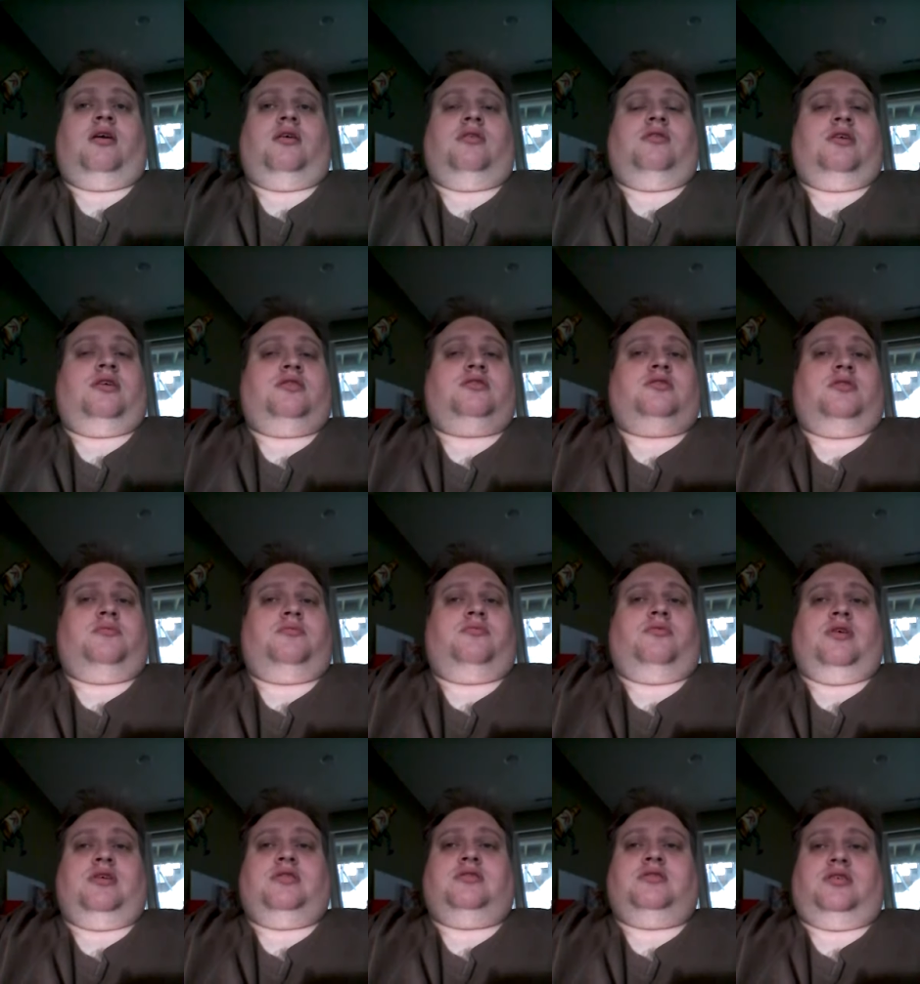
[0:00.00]
And next
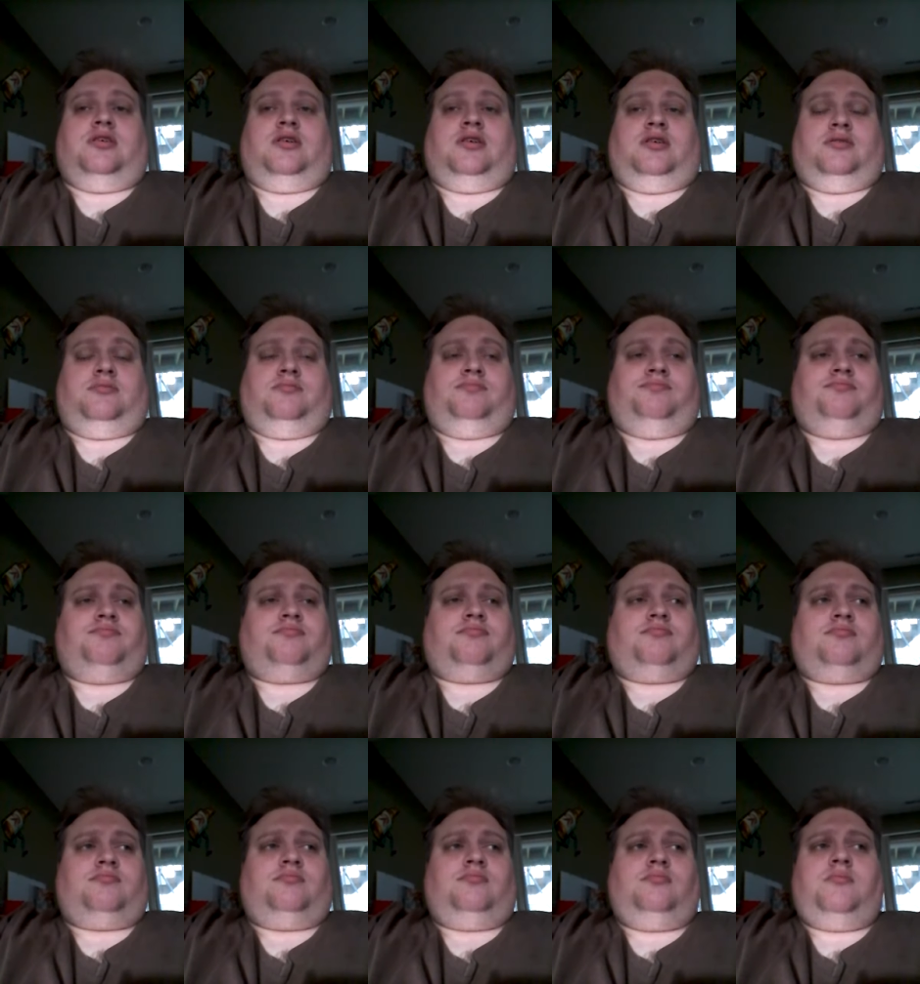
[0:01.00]
couple weeks, um,
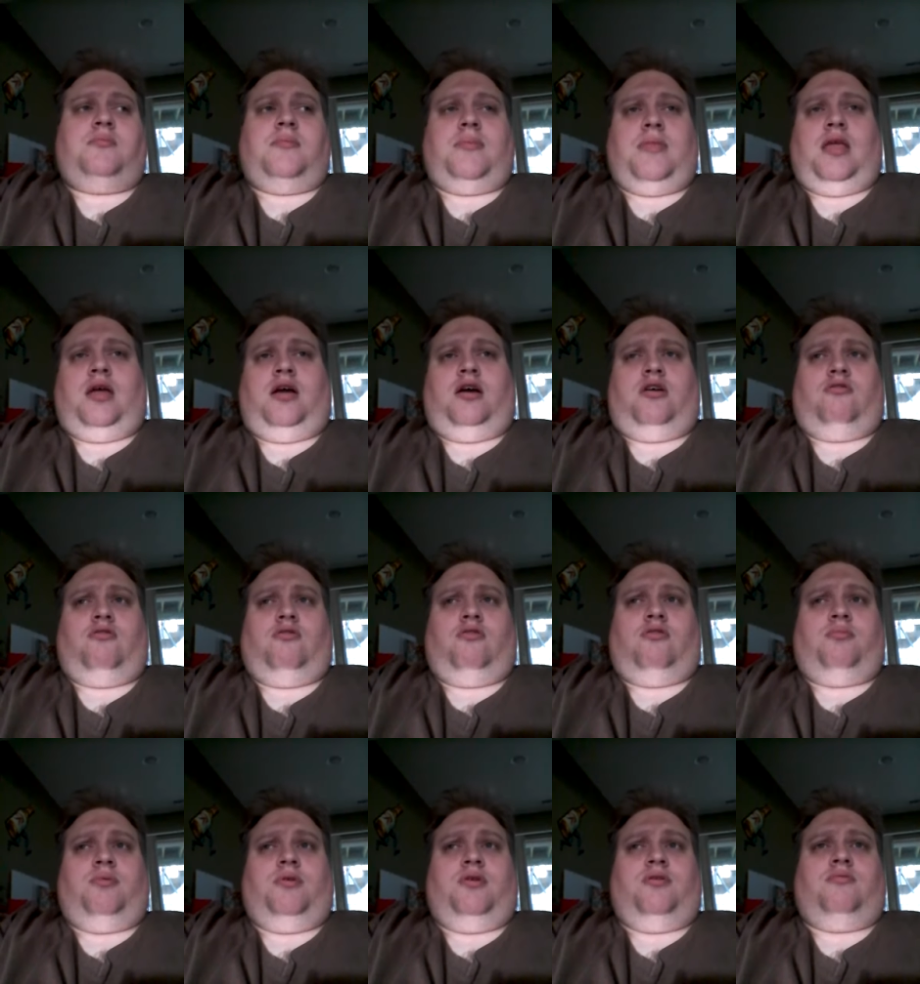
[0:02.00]
I
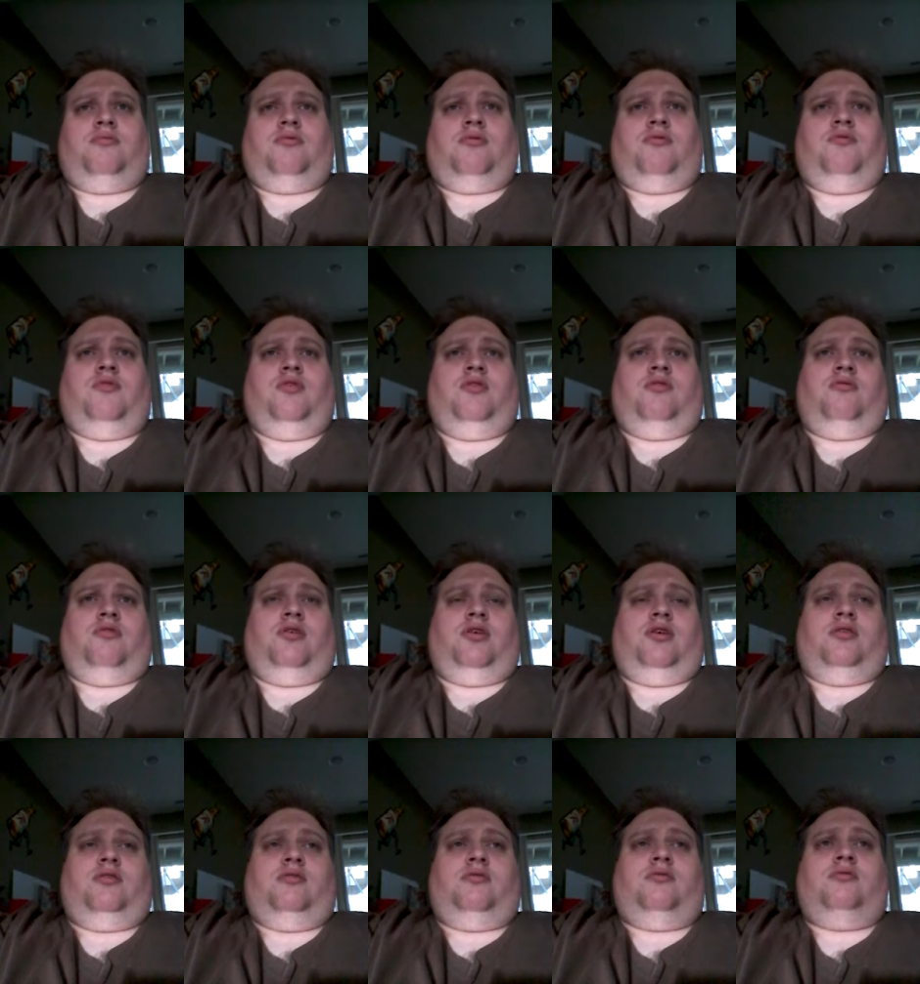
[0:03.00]
will be
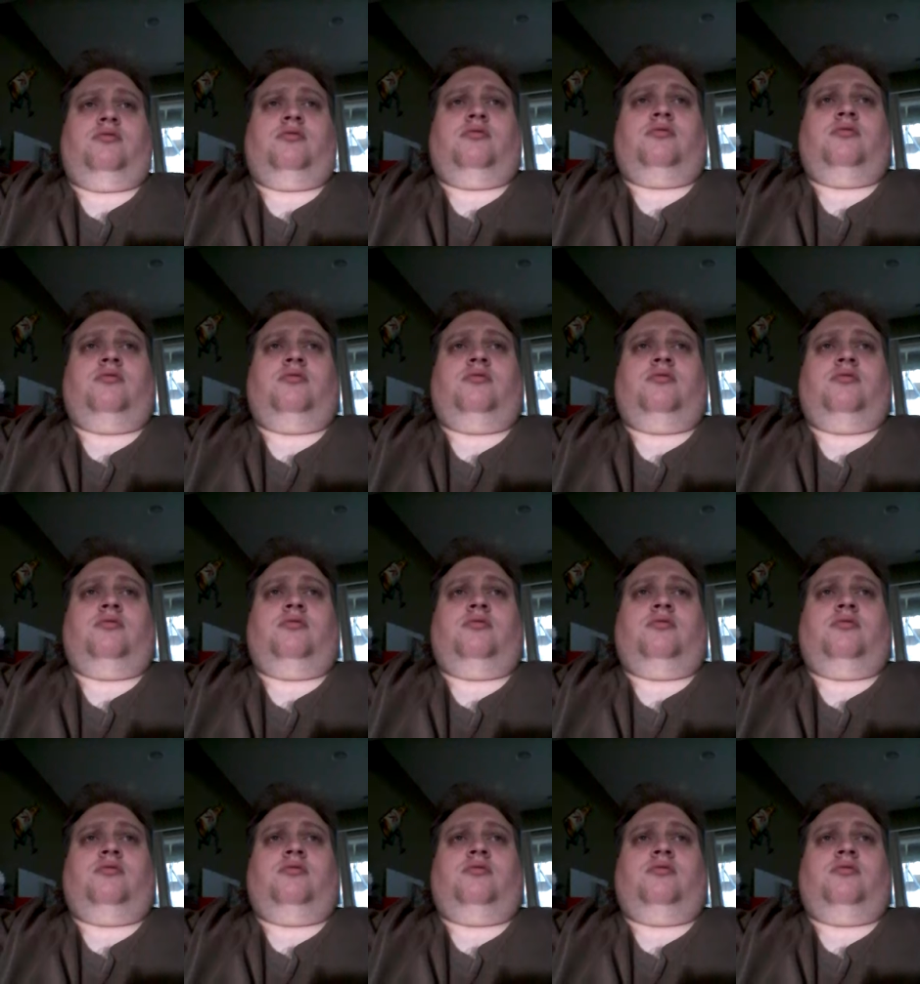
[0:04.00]
reviewing